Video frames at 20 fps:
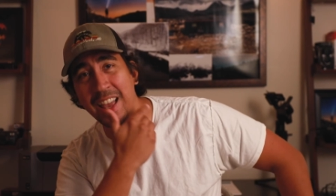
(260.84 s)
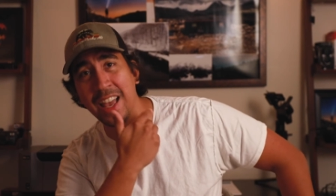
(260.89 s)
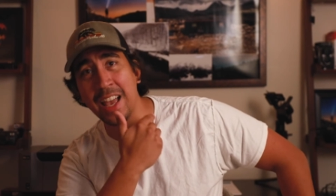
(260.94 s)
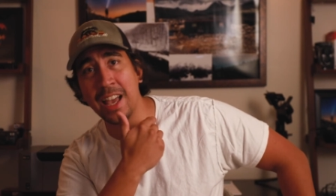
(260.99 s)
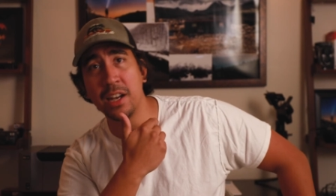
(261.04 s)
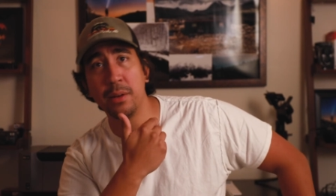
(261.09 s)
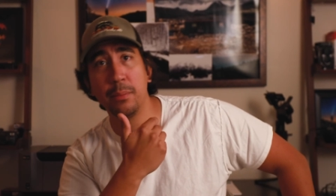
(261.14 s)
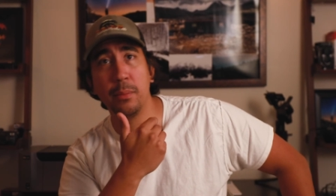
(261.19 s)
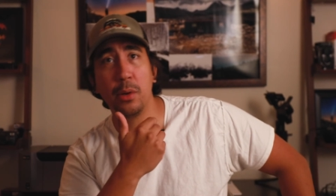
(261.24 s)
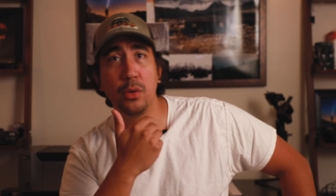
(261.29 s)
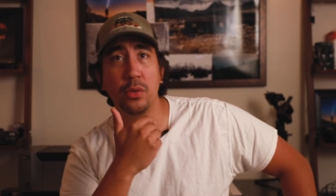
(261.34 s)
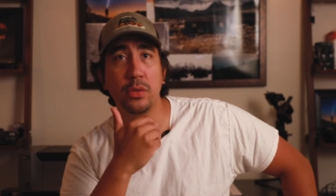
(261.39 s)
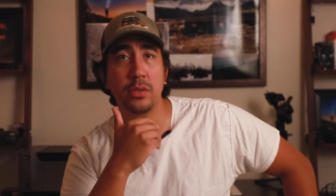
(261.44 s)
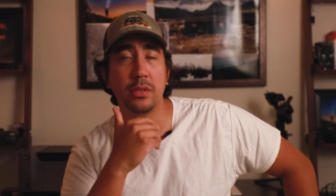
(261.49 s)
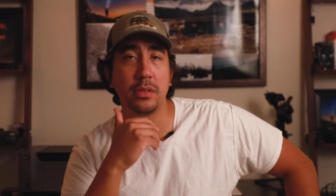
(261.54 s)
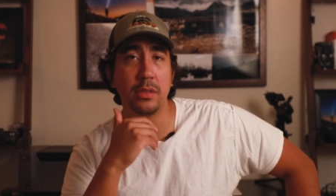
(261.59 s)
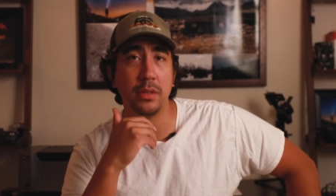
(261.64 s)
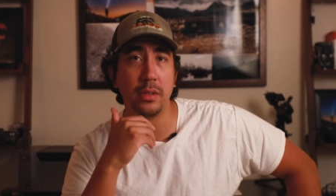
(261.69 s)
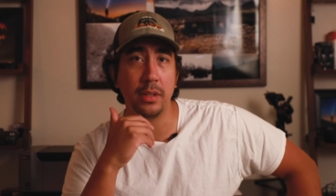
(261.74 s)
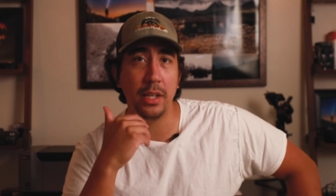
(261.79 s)

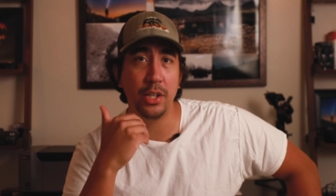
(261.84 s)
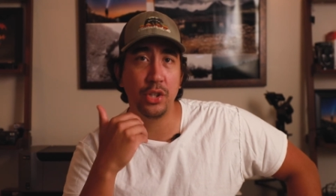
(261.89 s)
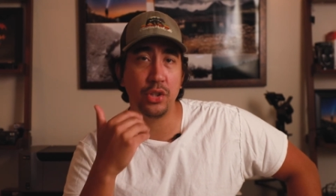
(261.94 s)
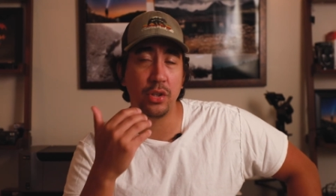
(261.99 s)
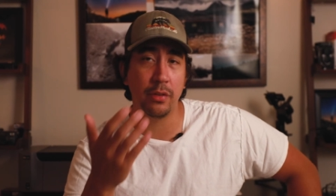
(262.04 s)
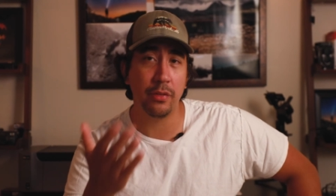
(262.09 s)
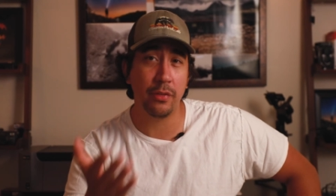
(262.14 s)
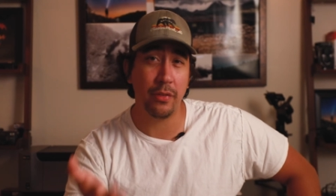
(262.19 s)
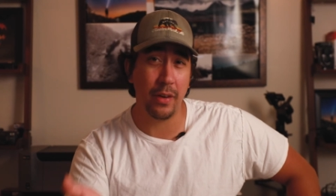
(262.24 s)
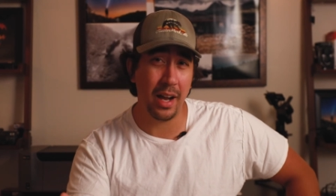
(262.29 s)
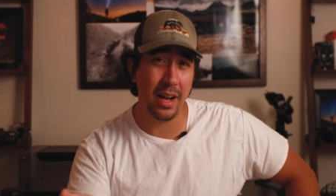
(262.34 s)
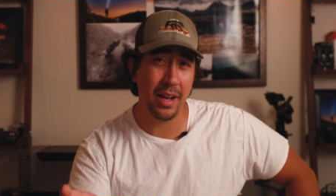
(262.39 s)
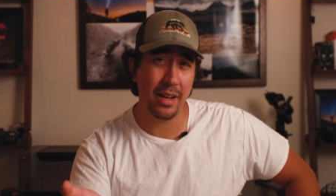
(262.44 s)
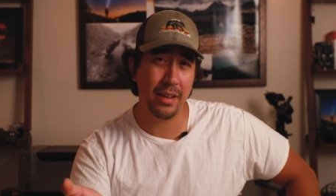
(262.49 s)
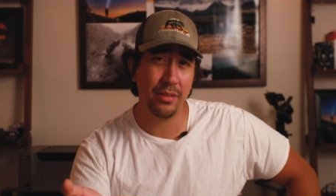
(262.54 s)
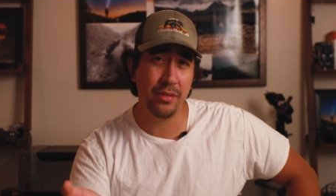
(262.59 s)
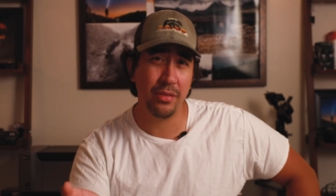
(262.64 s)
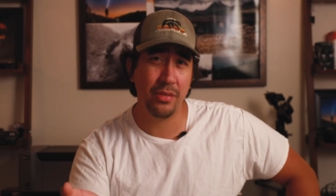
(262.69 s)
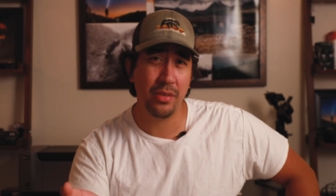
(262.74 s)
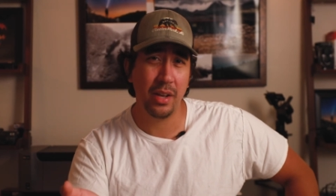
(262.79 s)
Atomos Ninja
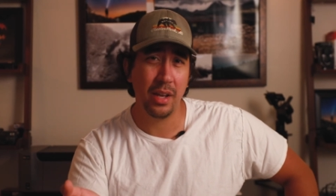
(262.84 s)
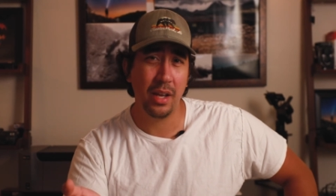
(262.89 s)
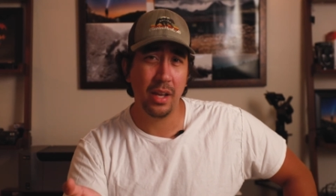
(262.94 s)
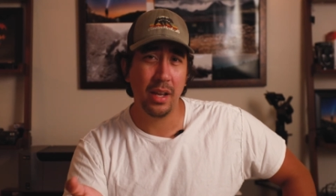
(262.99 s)
5.